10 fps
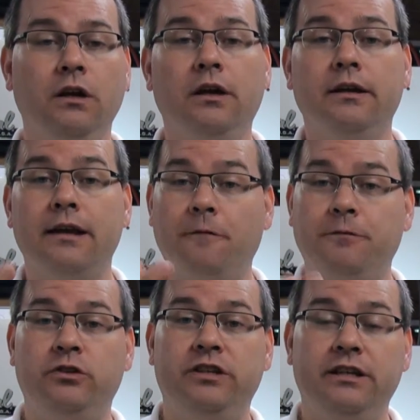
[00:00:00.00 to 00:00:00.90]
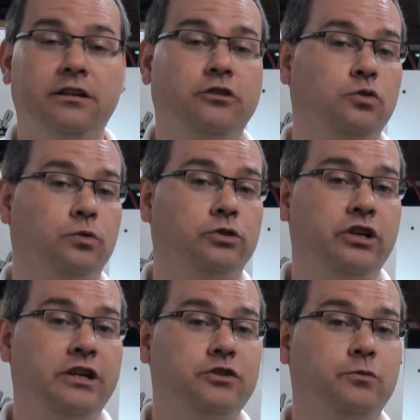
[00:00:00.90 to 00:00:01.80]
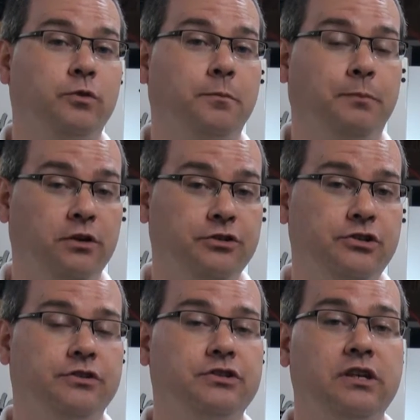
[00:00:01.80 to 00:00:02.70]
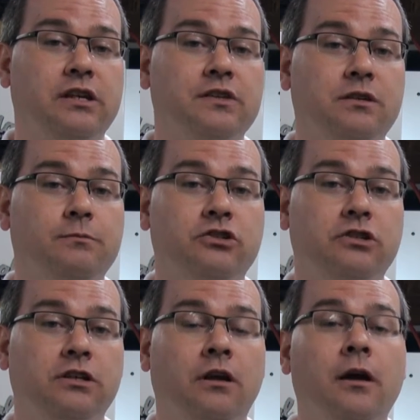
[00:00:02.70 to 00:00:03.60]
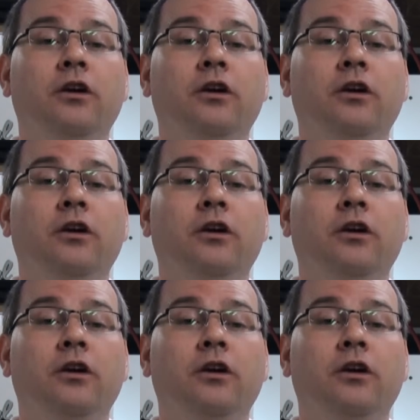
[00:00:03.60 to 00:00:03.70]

Now, if you did get a tool changer with a personal CNC machine,